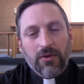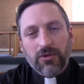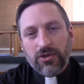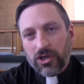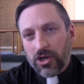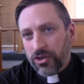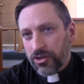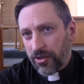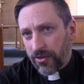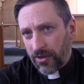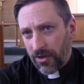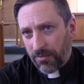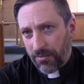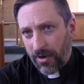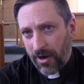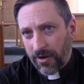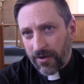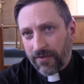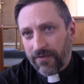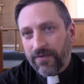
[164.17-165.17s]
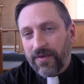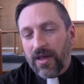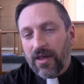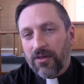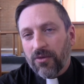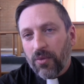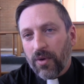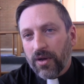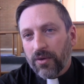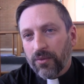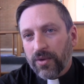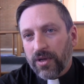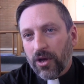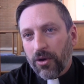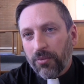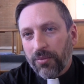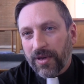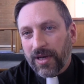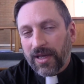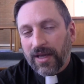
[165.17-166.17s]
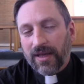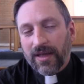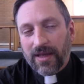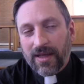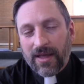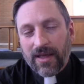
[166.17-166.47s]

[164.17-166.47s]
churches are part of phase 1 reopening,